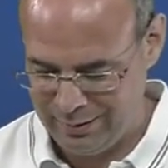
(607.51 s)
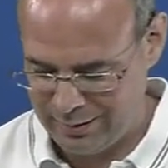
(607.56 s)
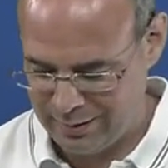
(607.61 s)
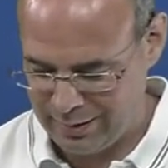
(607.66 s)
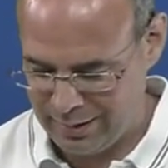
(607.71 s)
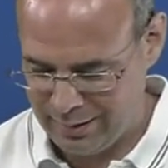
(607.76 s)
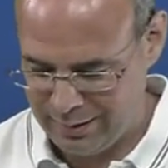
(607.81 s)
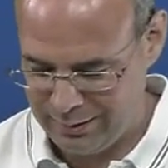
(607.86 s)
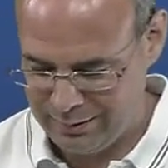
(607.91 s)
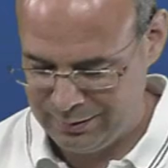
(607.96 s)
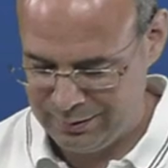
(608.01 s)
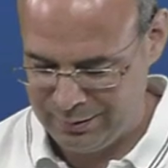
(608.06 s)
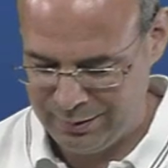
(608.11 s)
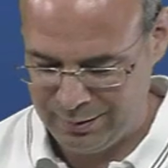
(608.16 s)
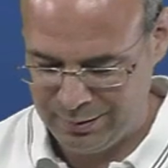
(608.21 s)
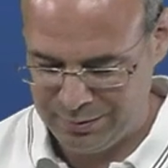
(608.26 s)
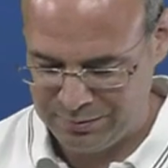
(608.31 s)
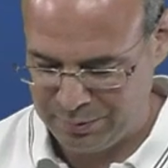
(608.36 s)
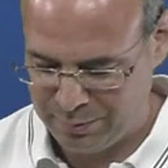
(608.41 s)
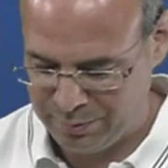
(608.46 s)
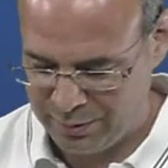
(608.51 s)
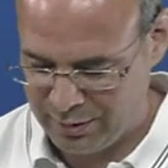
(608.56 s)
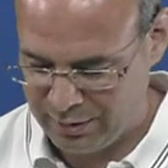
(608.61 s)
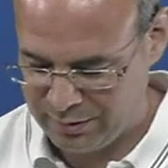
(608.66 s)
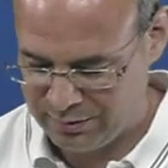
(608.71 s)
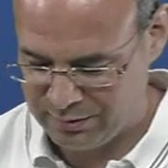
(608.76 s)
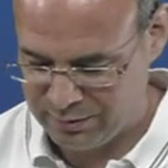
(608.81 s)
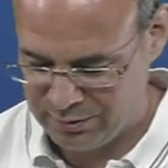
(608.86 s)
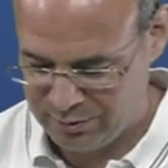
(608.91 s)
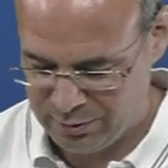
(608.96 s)
And the
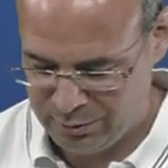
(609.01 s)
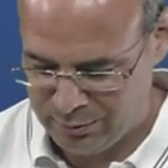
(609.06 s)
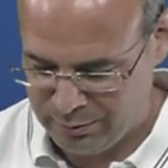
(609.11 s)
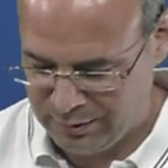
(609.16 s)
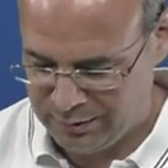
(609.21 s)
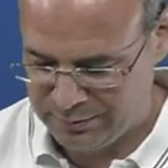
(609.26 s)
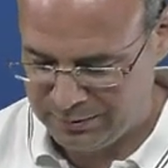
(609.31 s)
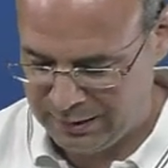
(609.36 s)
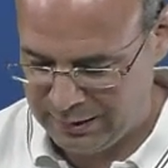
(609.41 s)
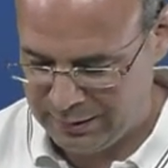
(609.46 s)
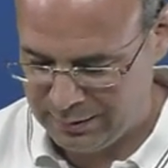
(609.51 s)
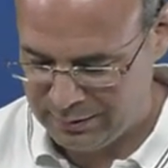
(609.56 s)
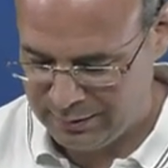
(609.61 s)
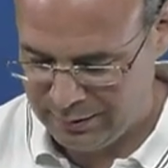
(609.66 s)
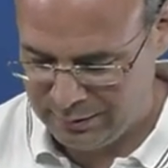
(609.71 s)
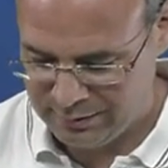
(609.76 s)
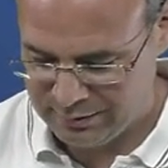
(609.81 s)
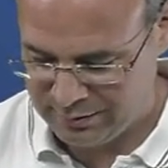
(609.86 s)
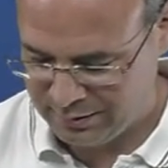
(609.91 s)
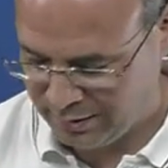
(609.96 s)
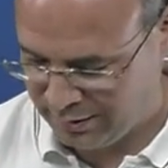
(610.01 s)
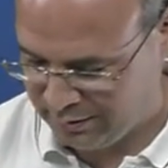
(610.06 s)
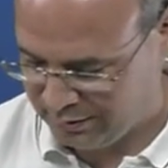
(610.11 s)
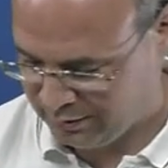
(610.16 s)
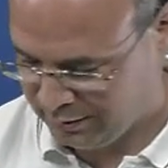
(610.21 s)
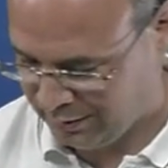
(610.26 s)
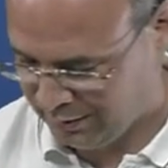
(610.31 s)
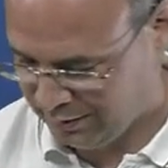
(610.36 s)
person doing the hitting says,